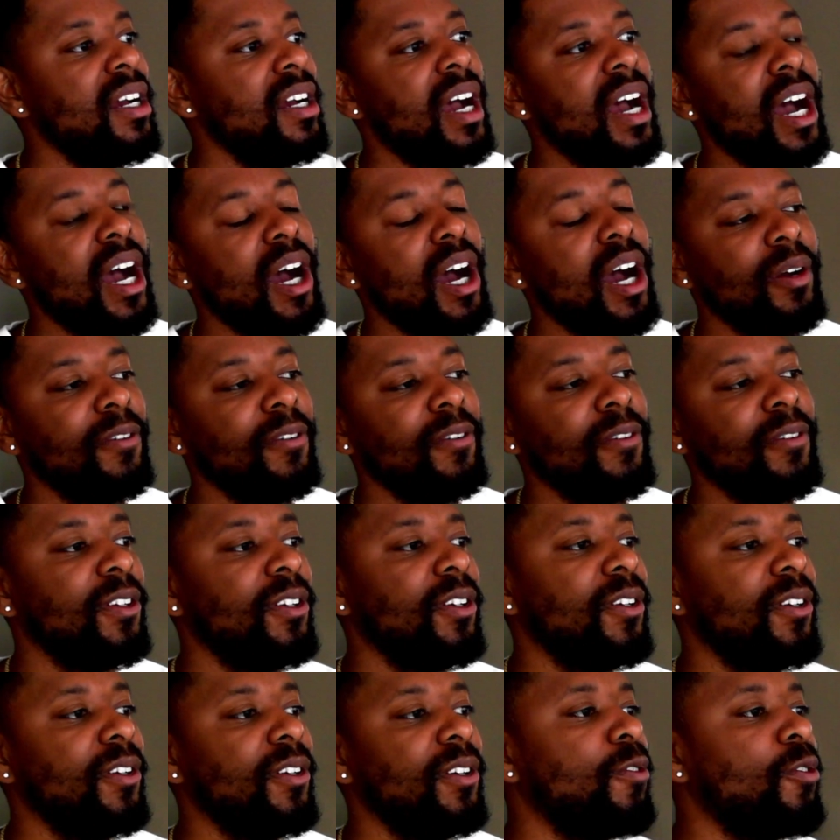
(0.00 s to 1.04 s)

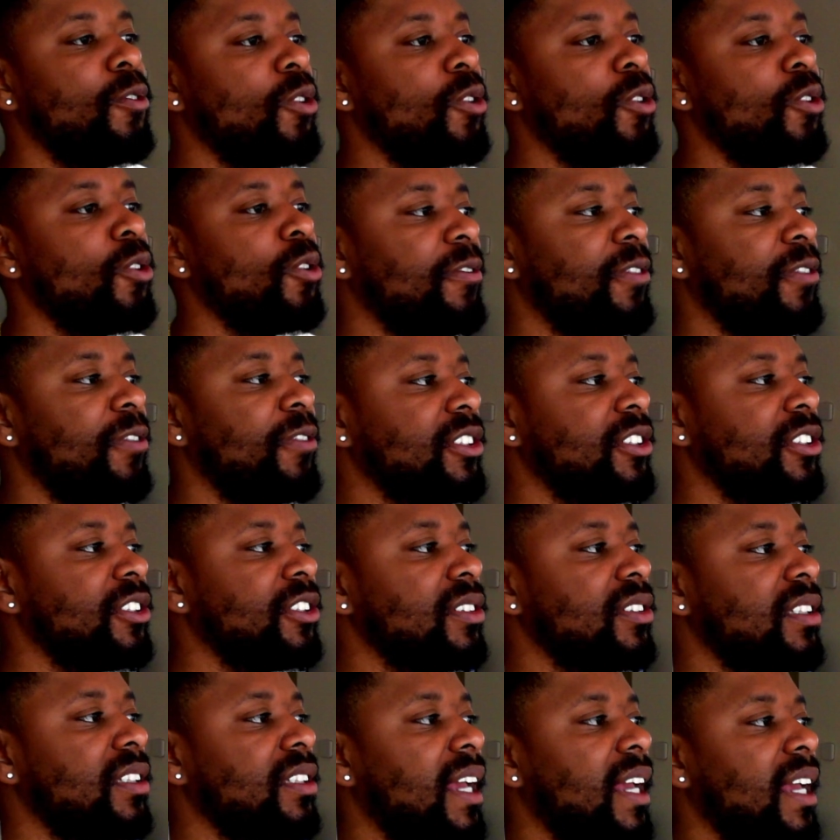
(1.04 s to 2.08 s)
However, Ford
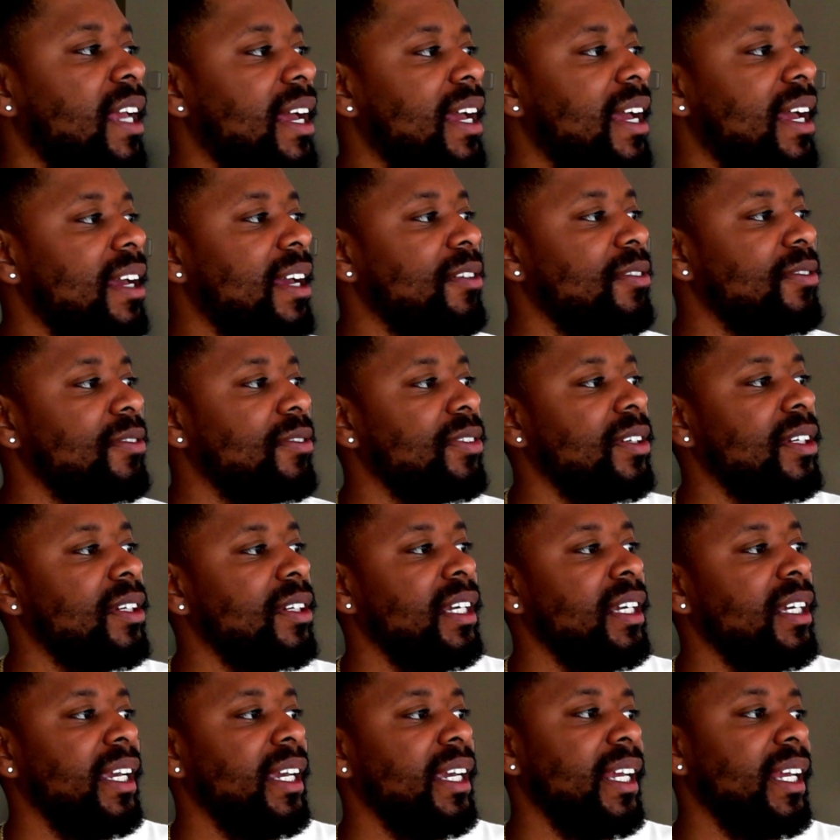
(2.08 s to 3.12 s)
officials have
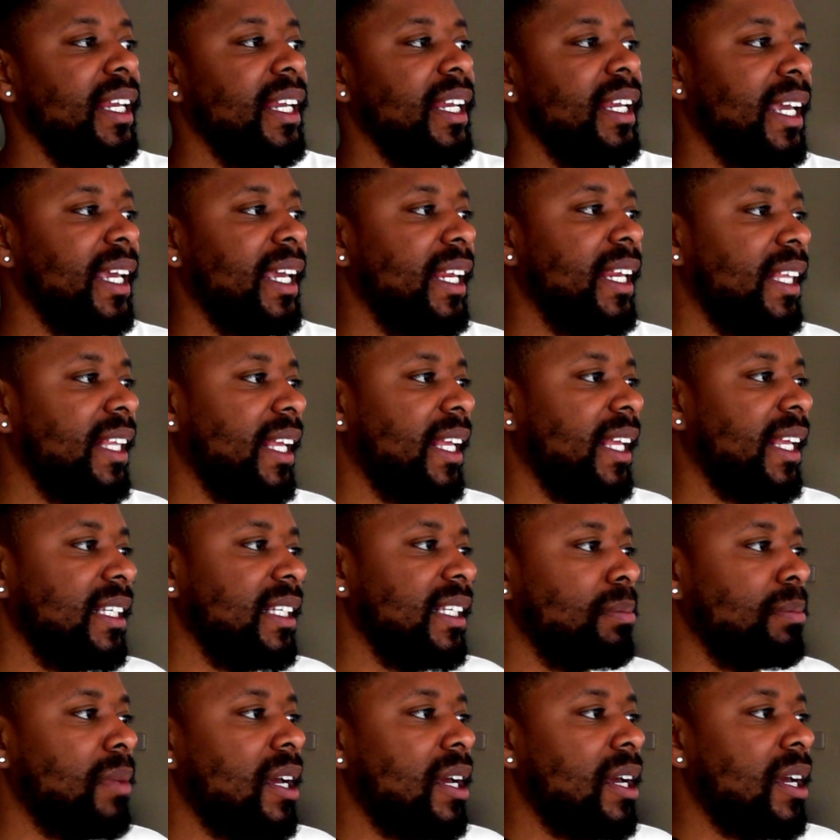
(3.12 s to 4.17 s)
indicated that this
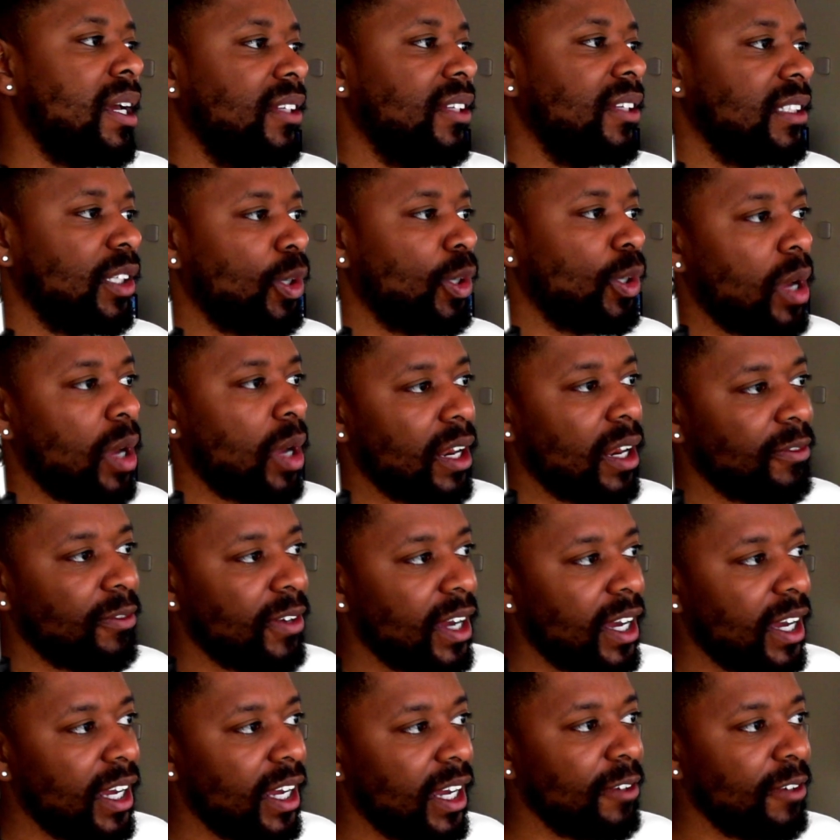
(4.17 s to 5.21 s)
model doesn't
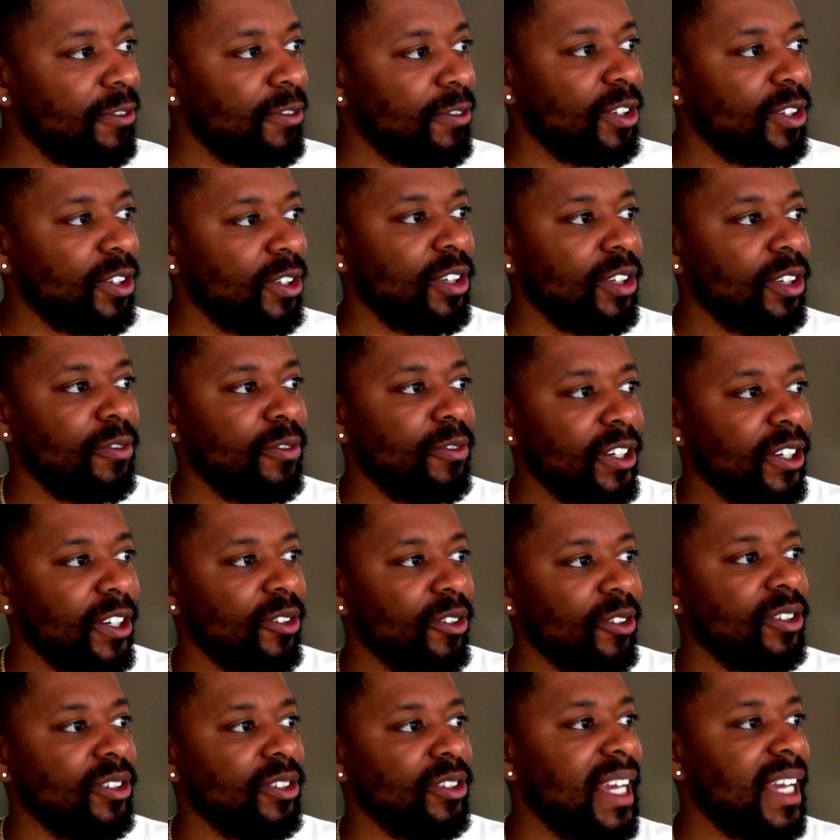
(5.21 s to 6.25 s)
qualify for the
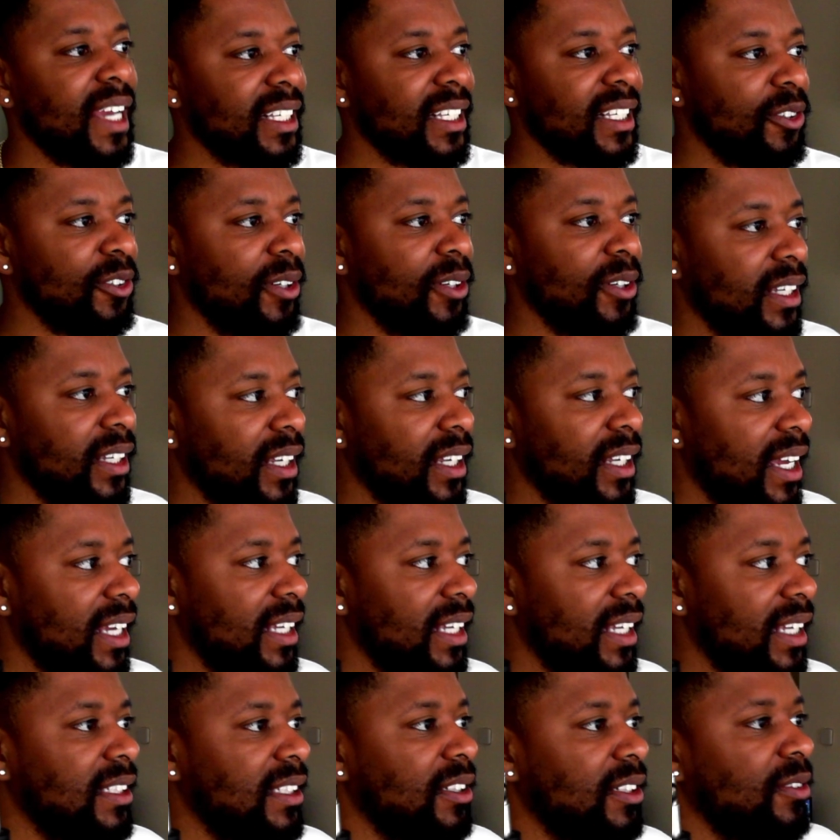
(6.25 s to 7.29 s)
federal tax credit
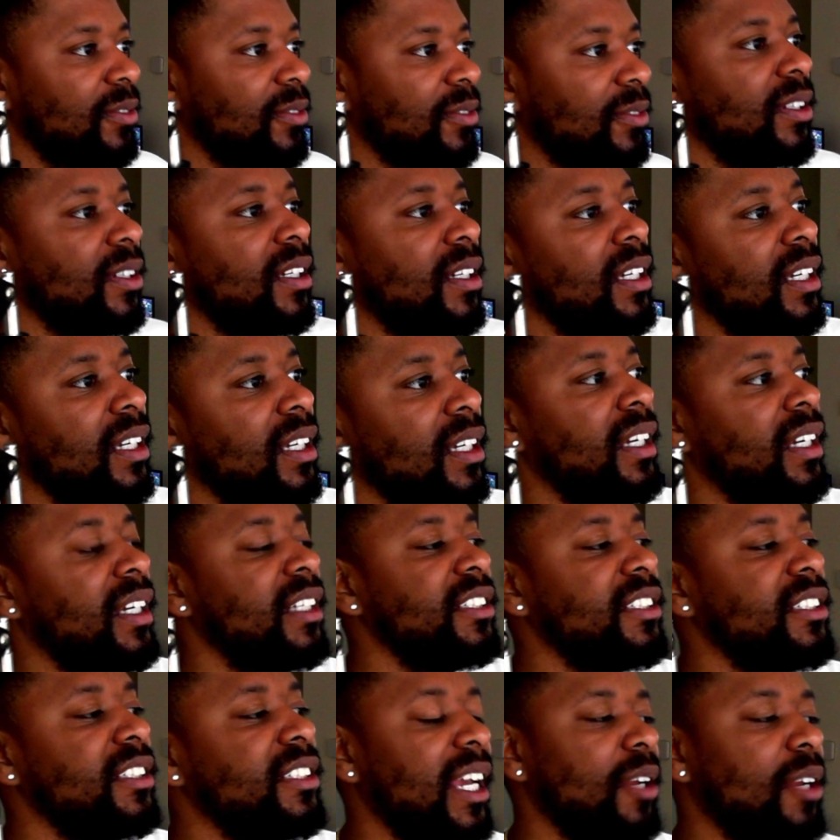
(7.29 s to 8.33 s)
as of
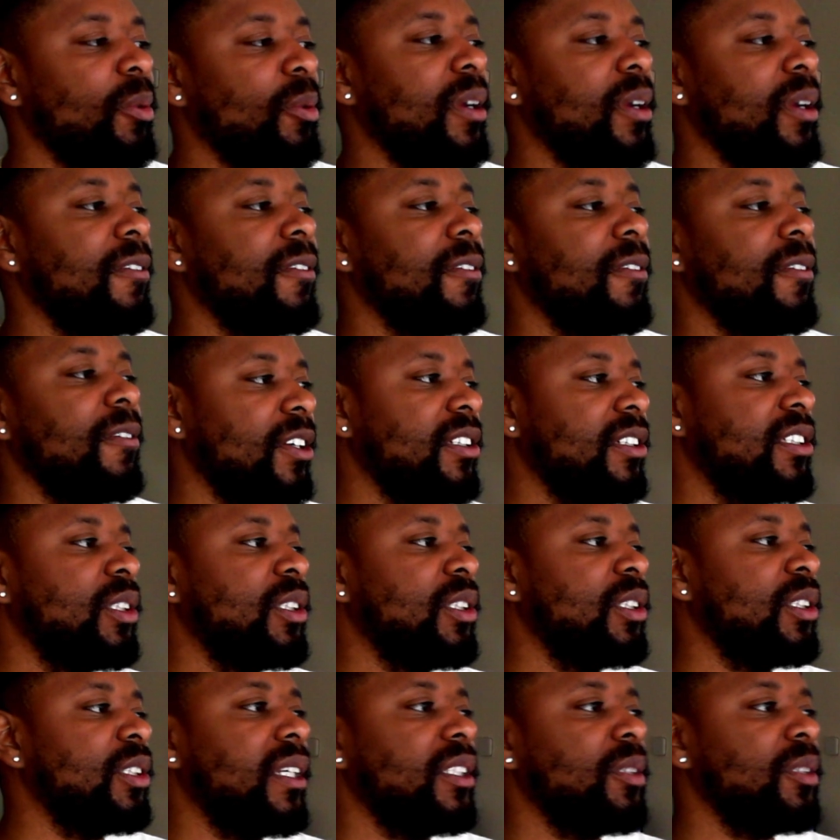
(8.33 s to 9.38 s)
January 1st,
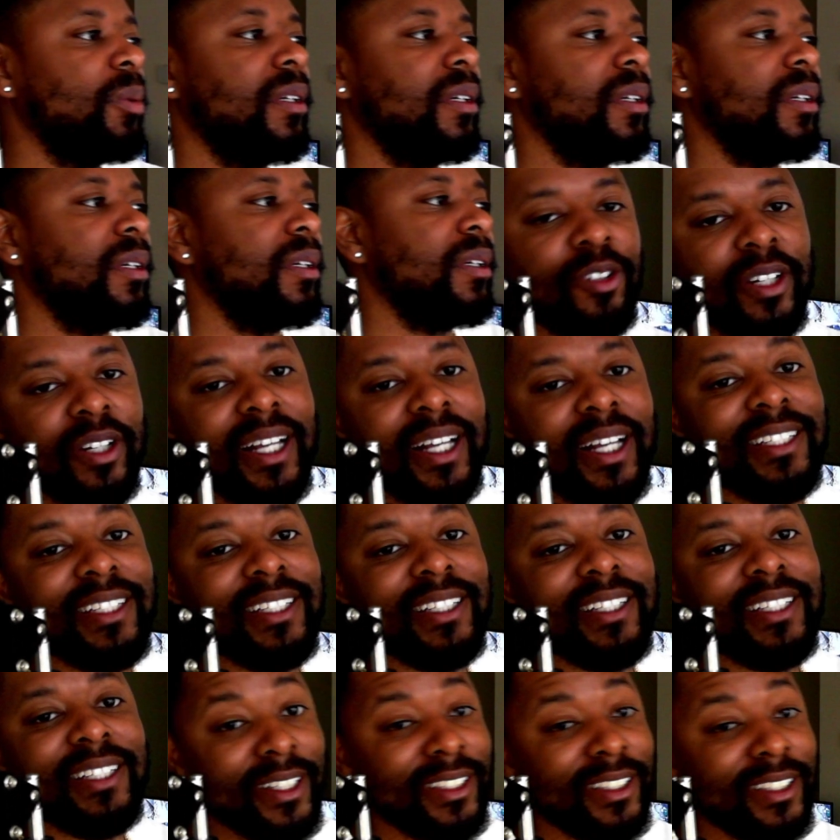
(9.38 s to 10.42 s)
2024. That's
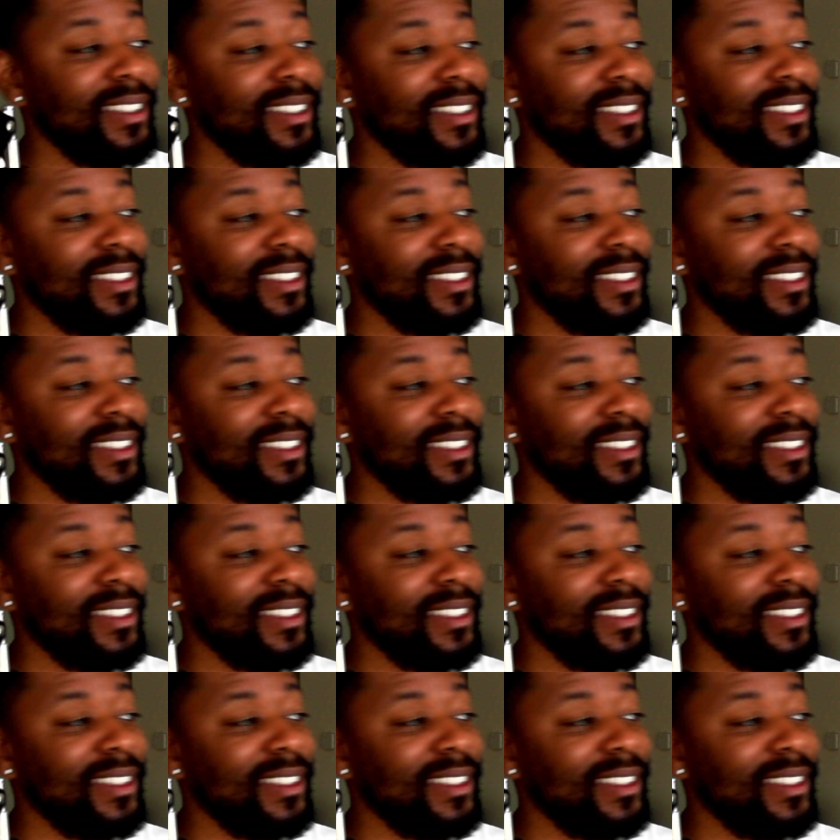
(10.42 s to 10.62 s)
crazy.